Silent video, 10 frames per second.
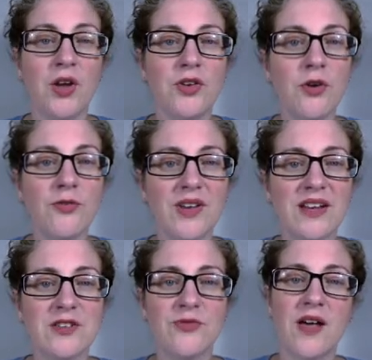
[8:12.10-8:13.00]
Don't
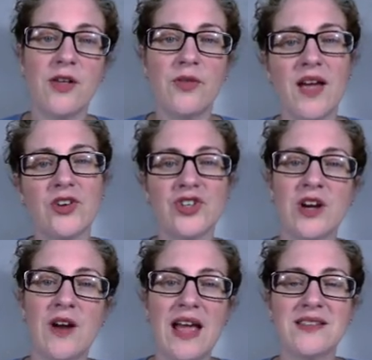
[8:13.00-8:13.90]
forget to follow, like,
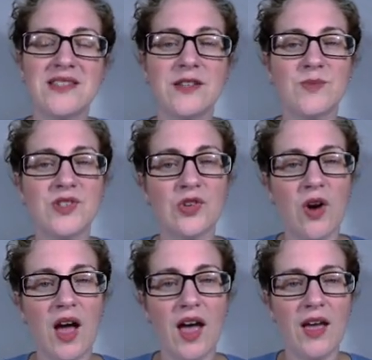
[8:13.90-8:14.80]
share, and
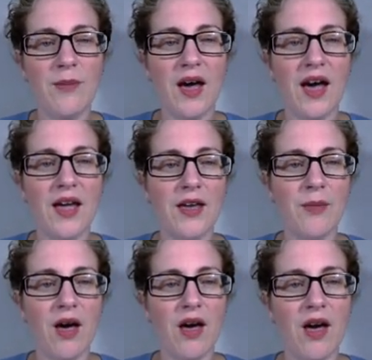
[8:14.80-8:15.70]
subscribe. I
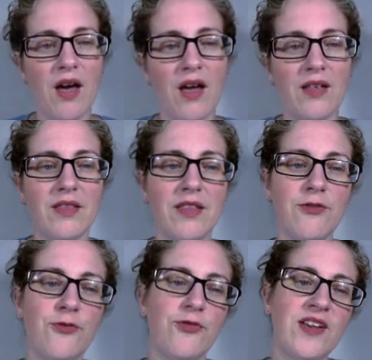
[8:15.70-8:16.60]
am on the
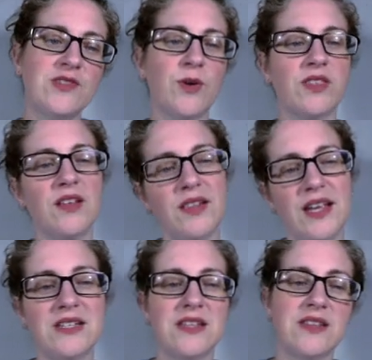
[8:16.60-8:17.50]
Facebook, the
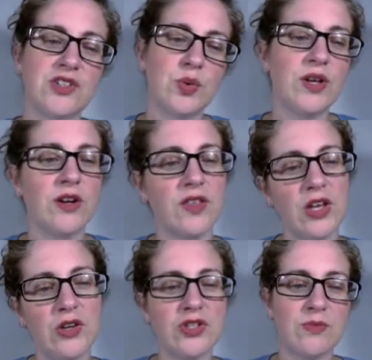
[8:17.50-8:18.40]
LinkedIn, the Twitter, the
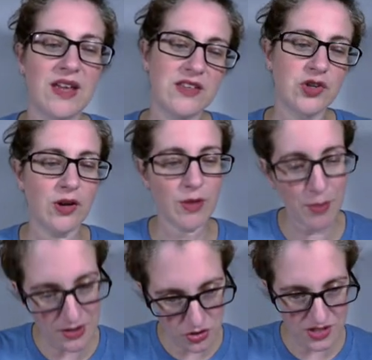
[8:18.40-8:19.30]
YouTube, the Instagram, the
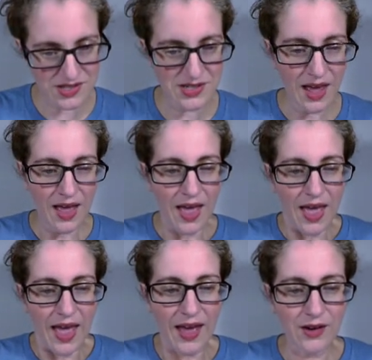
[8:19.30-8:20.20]
Pinterest,
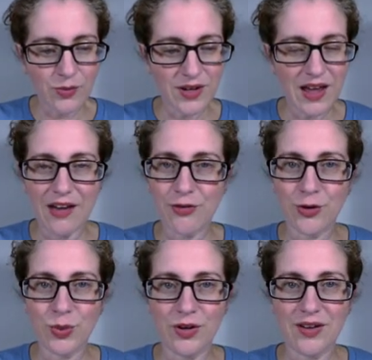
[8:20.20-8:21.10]
and
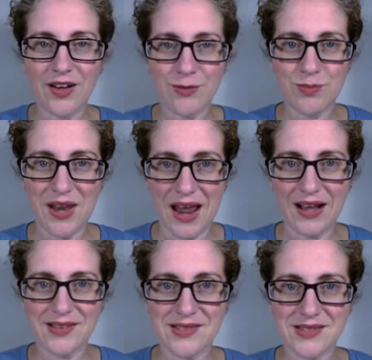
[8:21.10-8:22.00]
whatever will come
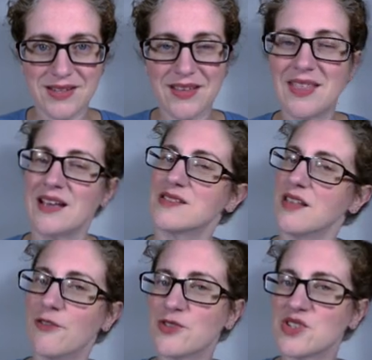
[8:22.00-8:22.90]
next. Thanks a
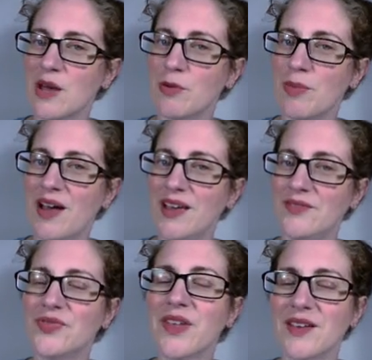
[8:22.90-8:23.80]
lot for stopping by.
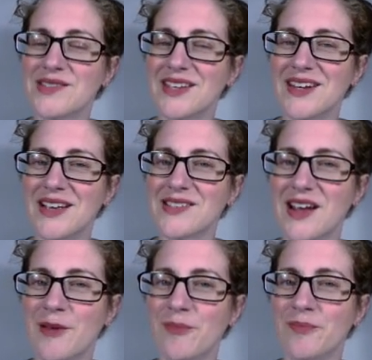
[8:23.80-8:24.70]
I'll see you next
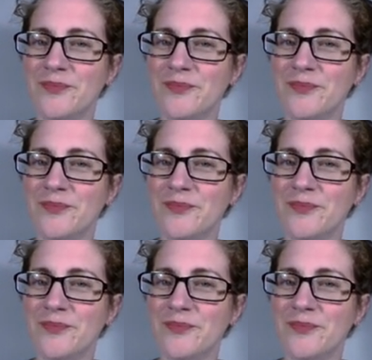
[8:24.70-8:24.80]
time.